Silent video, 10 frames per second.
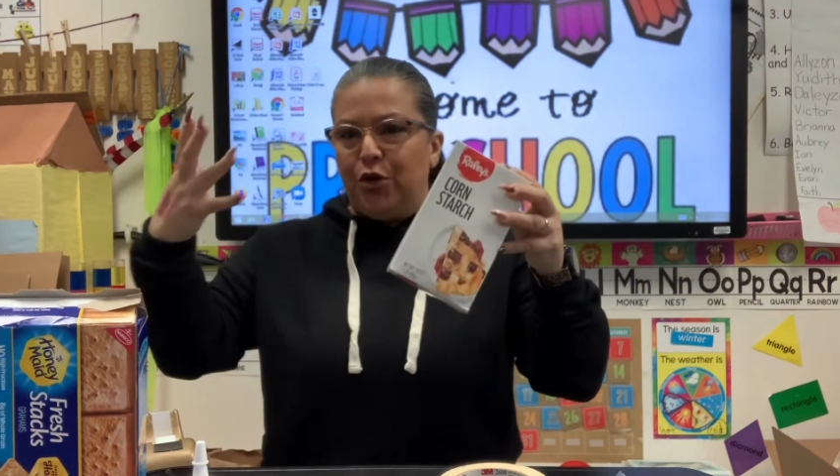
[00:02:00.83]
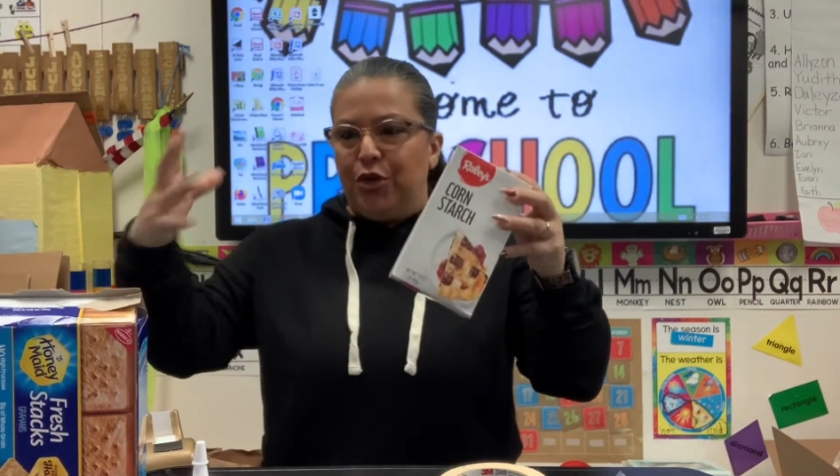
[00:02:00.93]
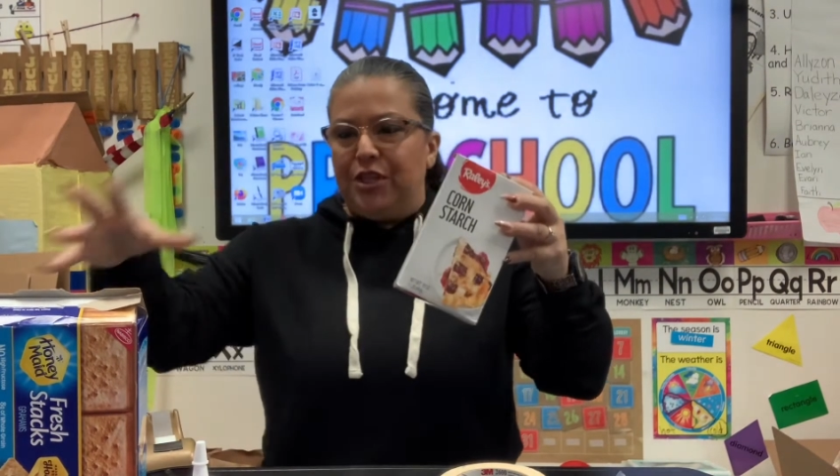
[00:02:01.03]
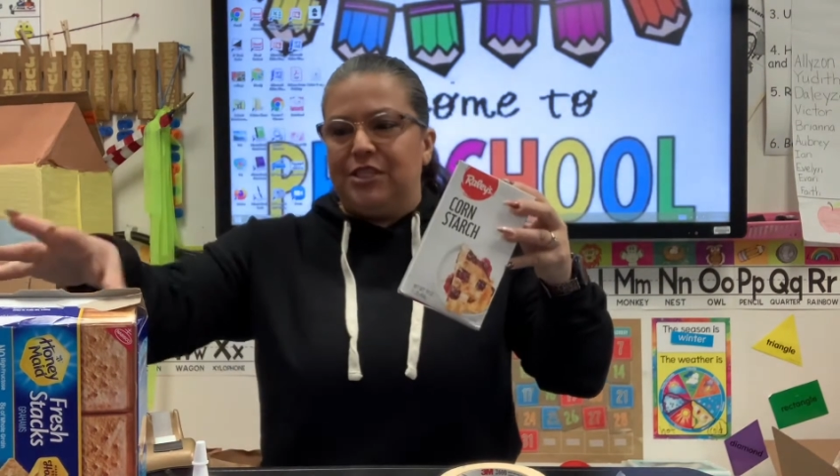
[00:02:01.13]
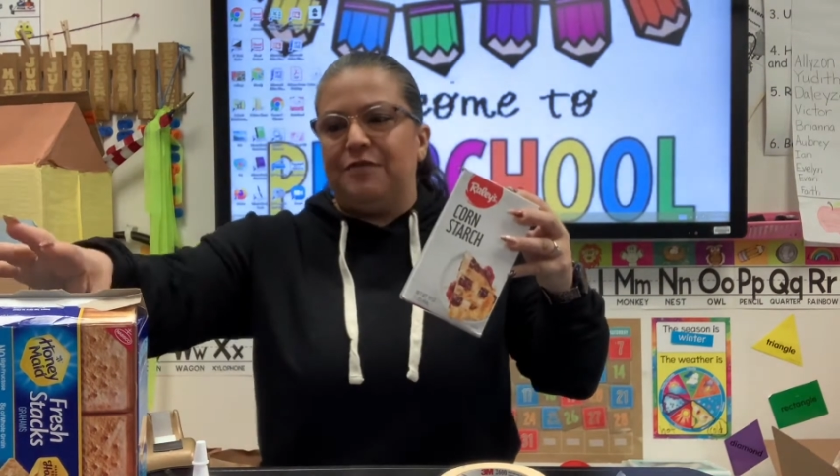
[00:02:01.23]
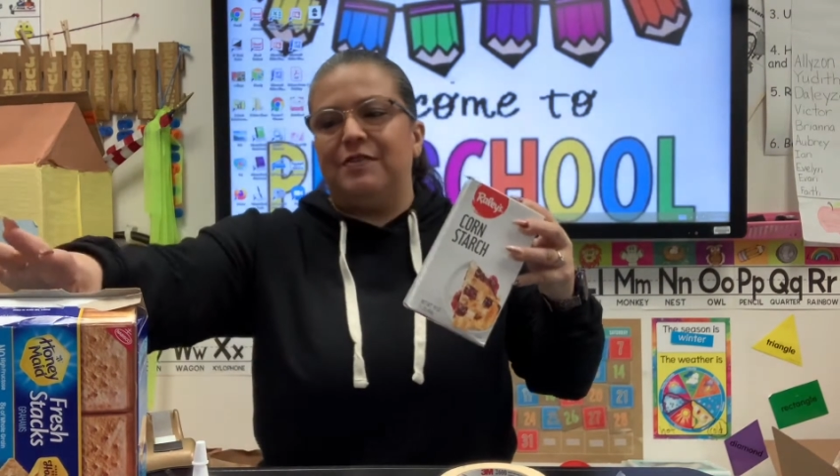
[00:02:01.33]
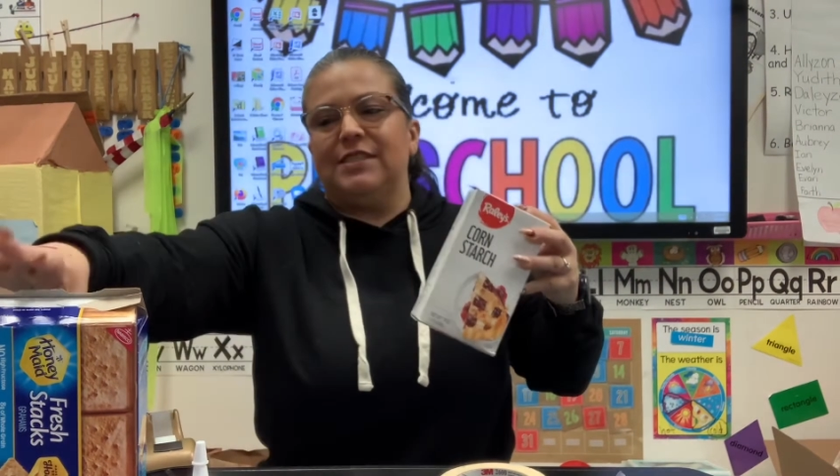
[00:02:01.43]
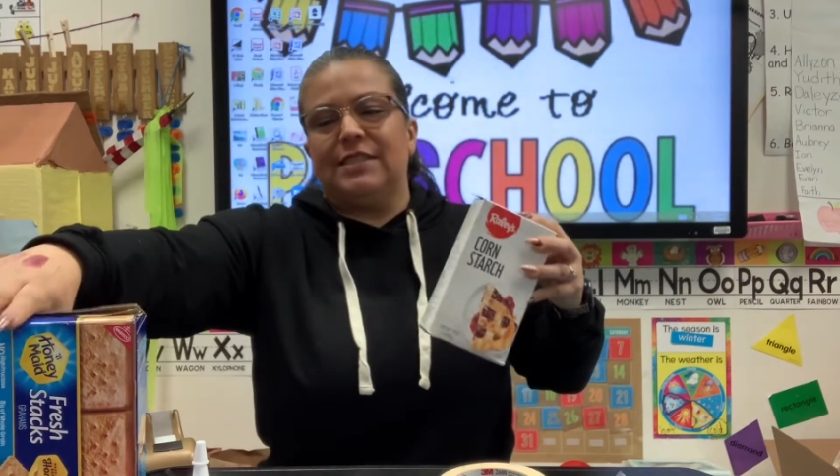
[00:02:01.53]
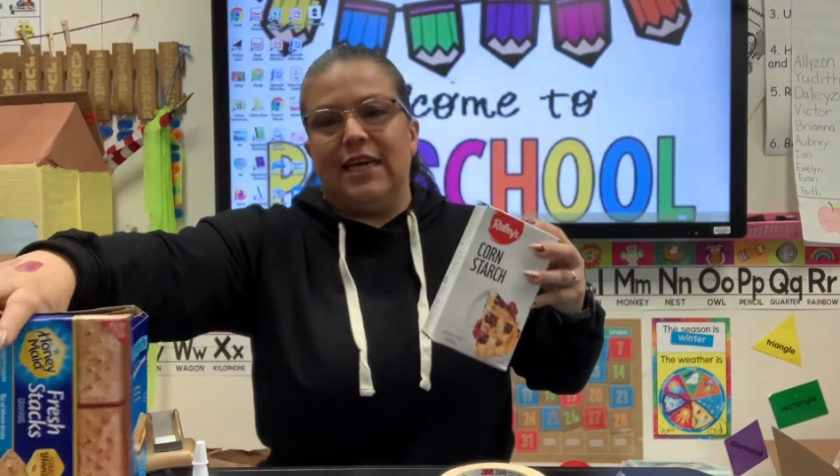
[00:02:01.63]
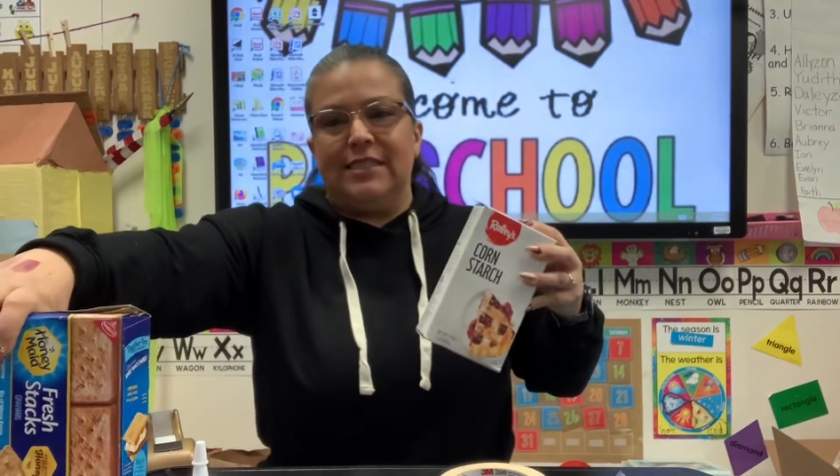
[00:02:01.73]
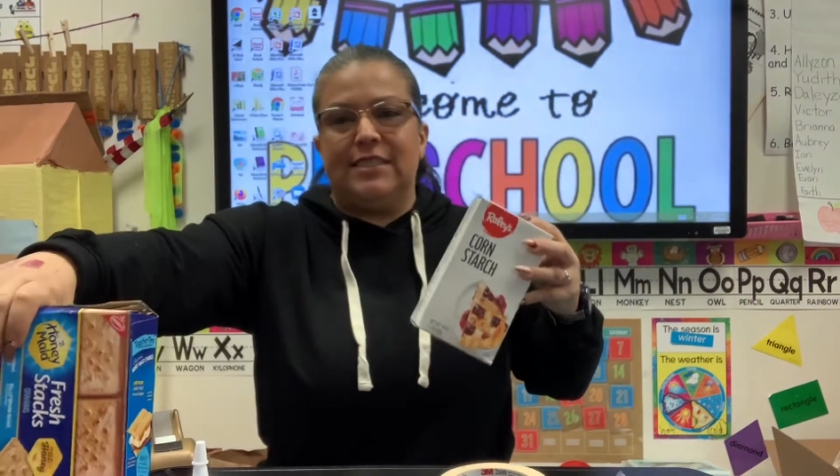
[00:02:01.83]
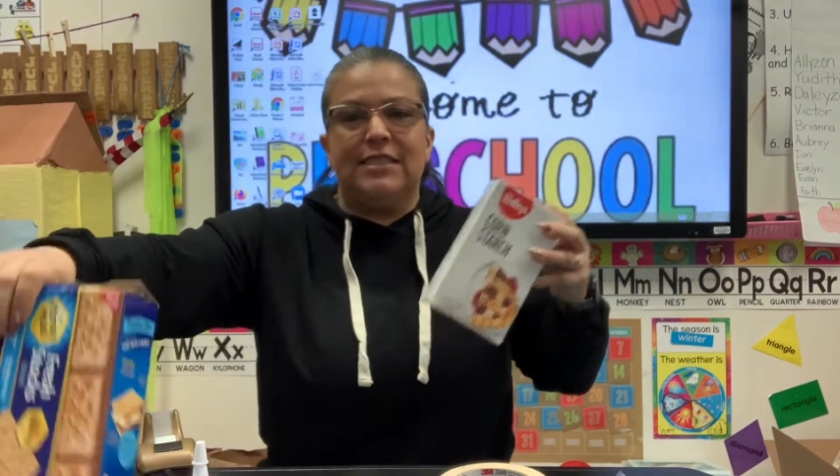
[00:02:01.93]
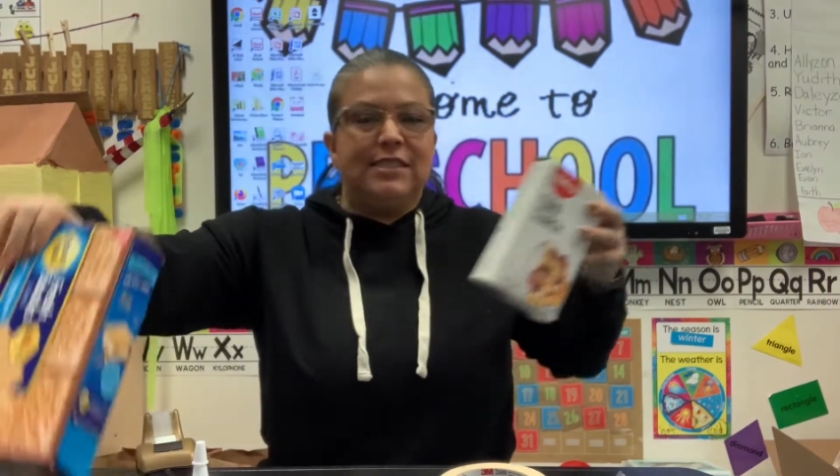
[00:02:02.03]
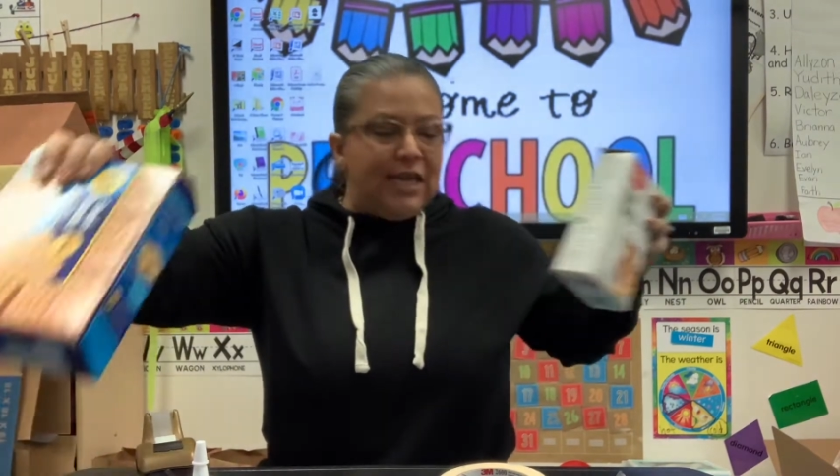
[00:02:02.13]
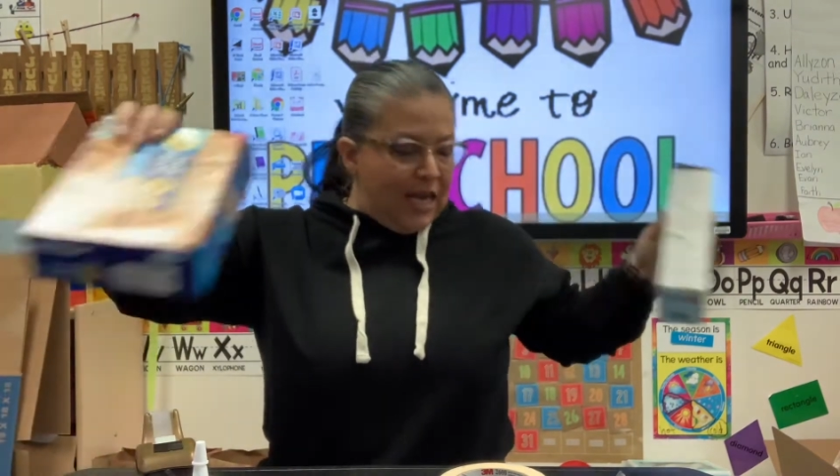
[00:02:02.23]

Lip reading: you the different sizes.